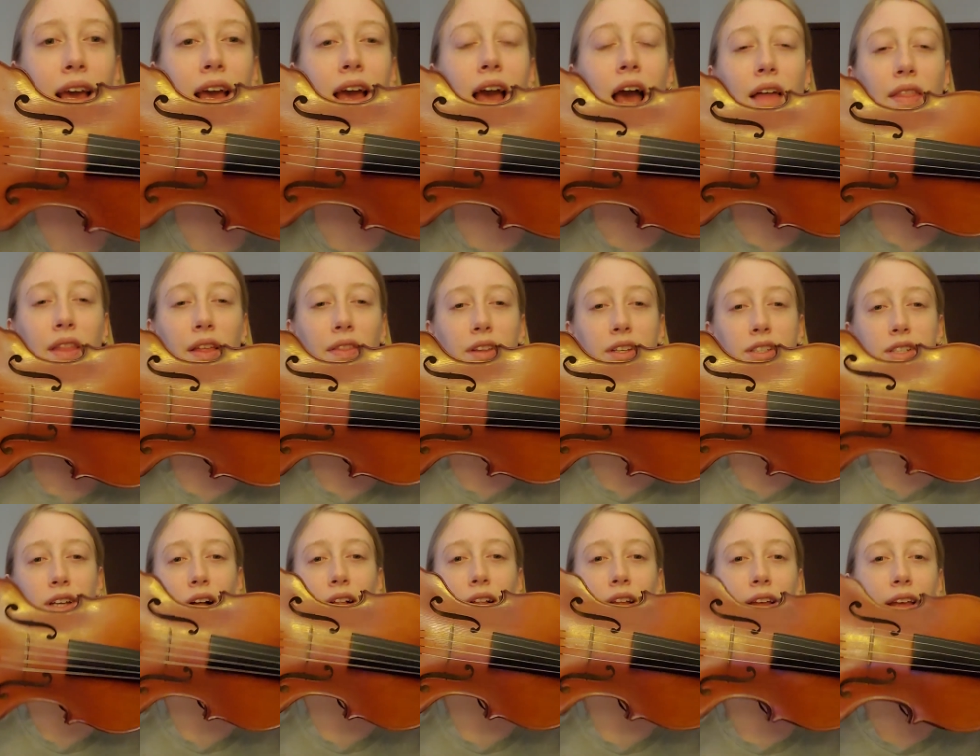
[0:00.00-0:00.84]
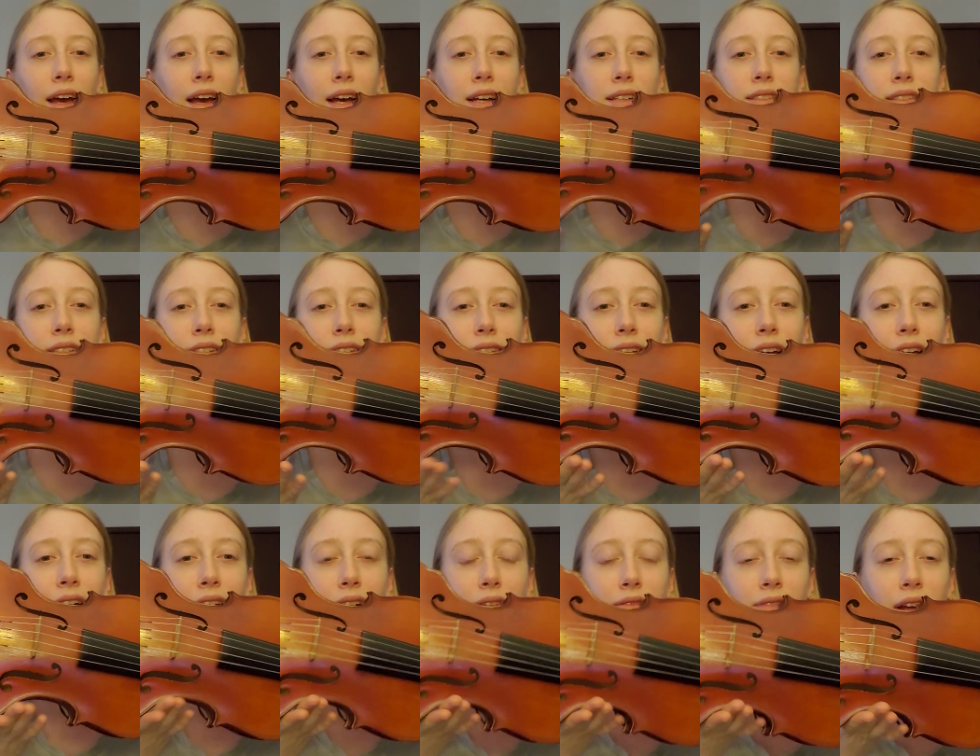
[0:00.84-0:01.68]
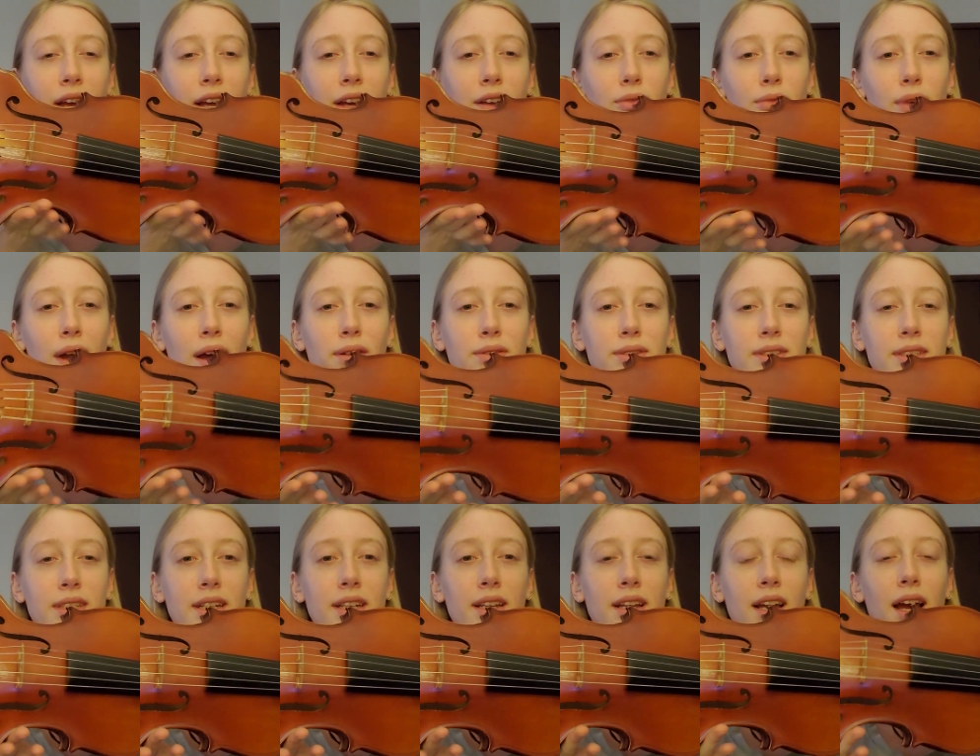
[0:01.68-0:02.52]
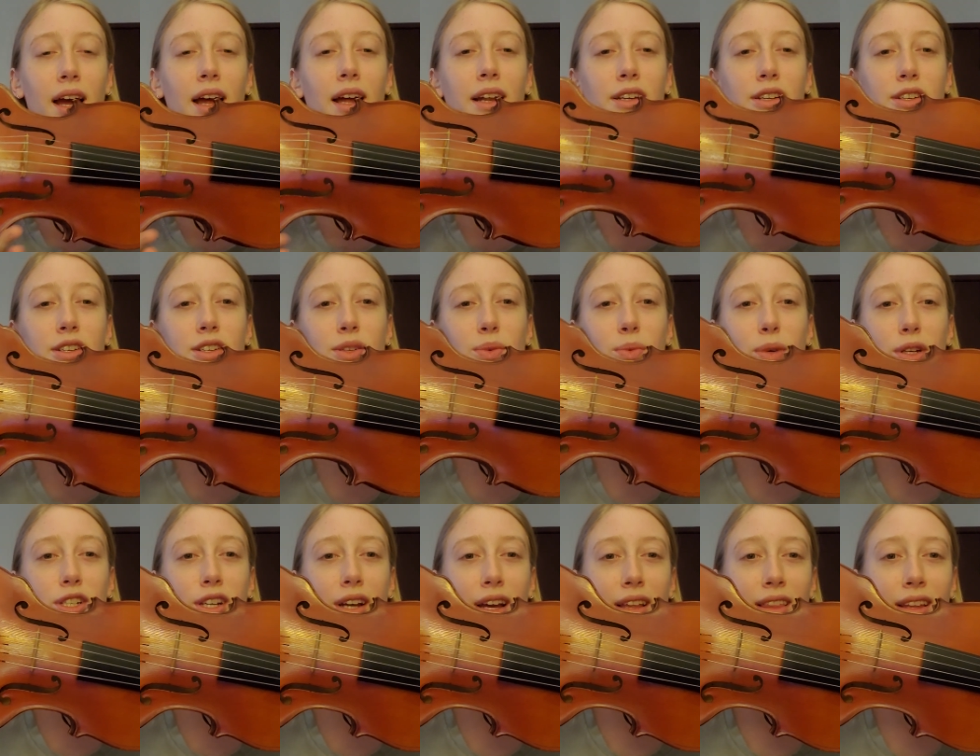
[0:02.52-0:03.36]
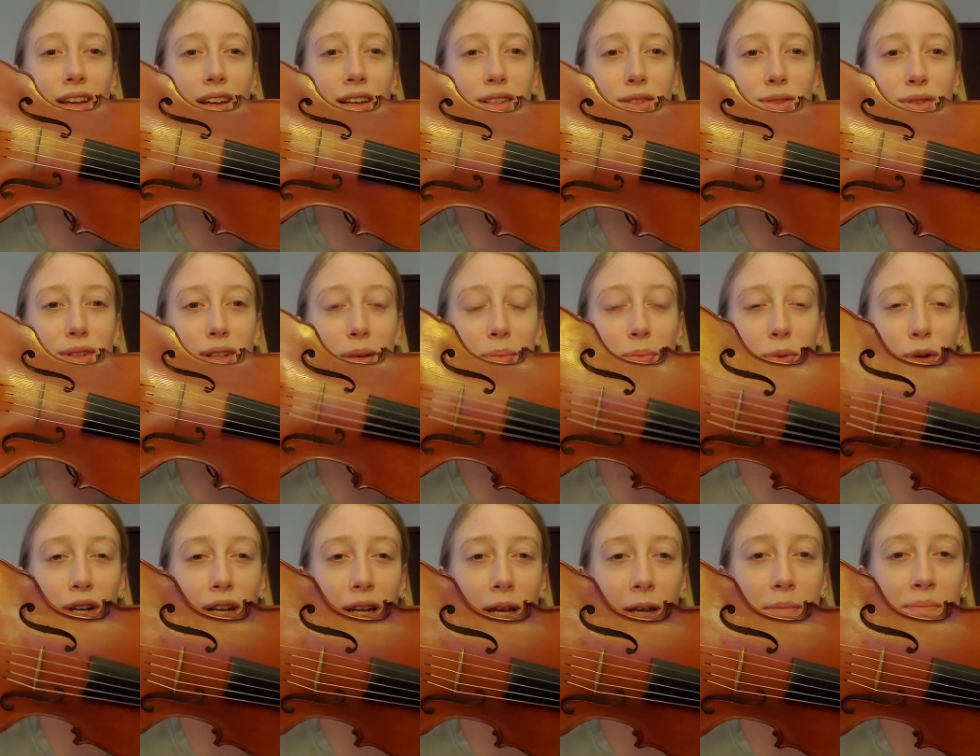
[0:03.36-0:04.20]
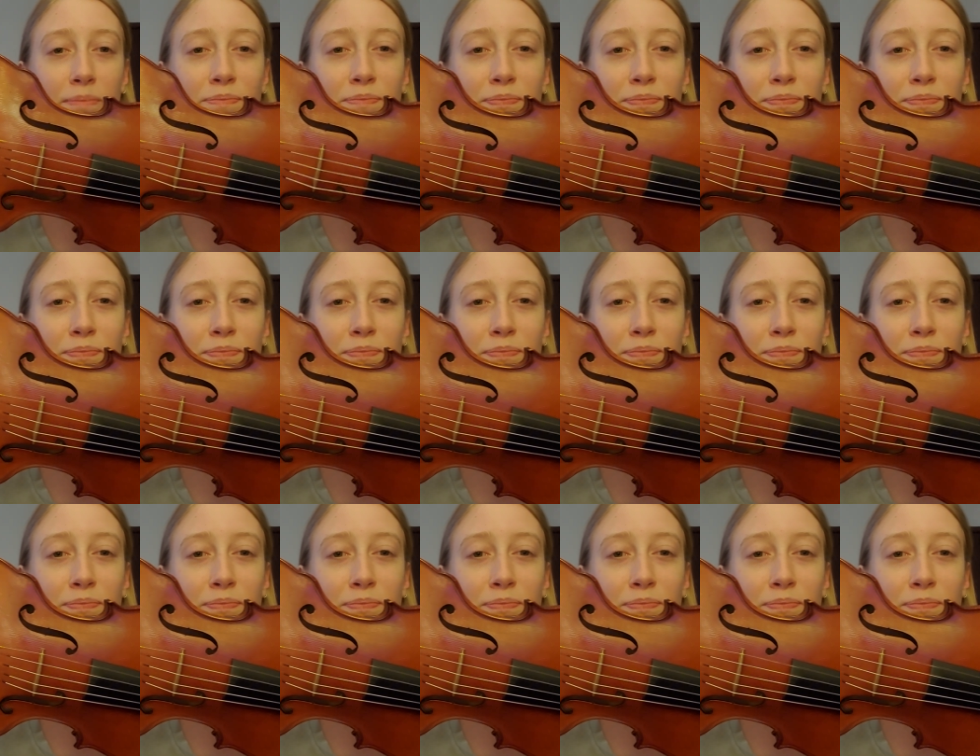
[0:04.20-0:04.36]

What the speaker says: And then the Dahlia has this kind of like rounded edge, which I think is really pretty.